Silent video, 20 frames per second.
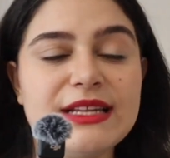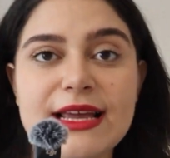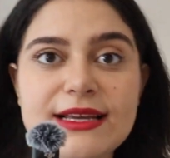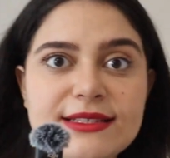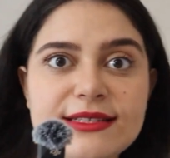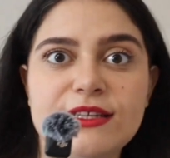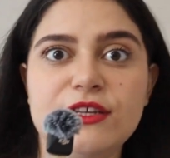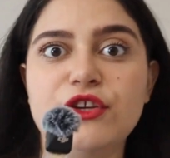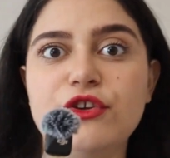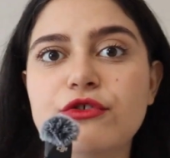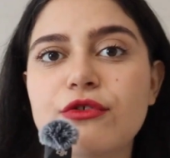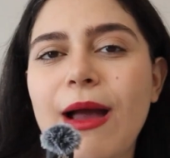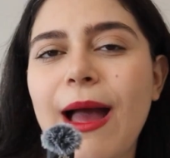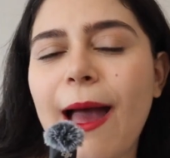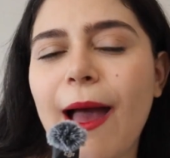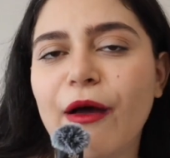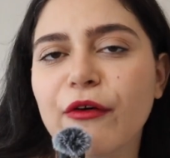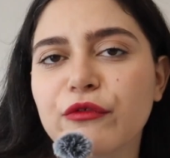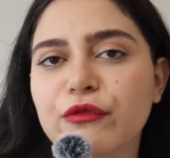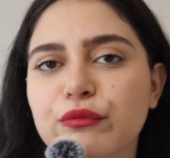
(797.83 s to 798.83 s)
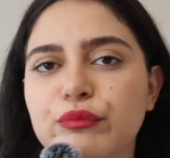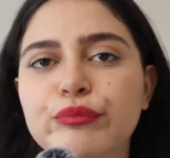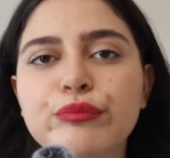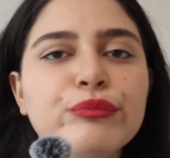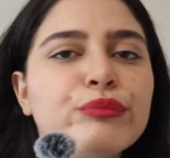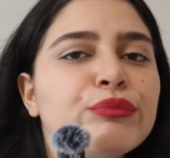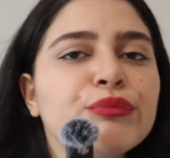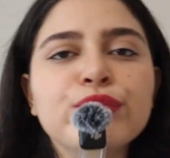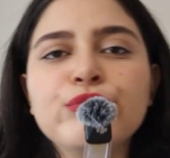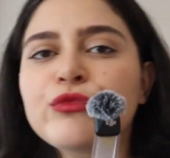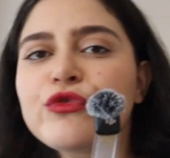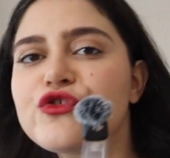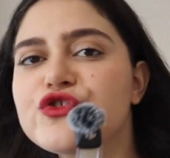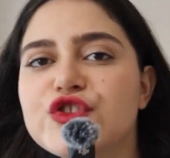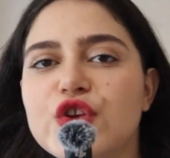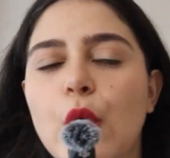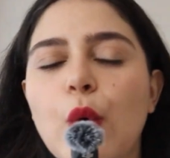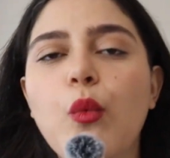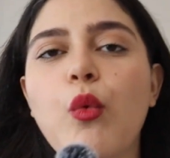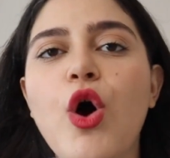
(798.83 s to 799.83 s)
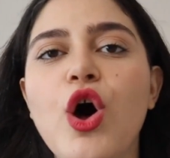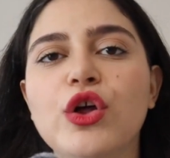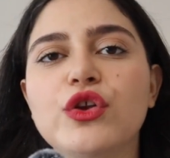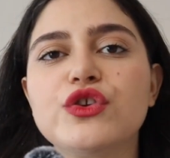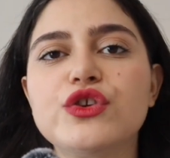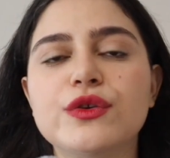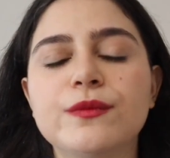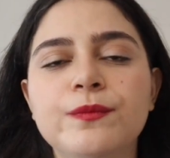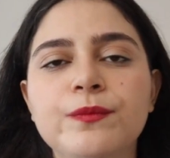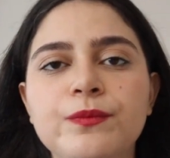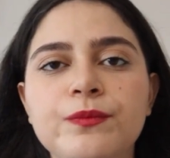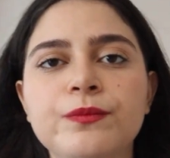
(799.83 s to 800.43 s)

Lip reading: legs that you have. So what?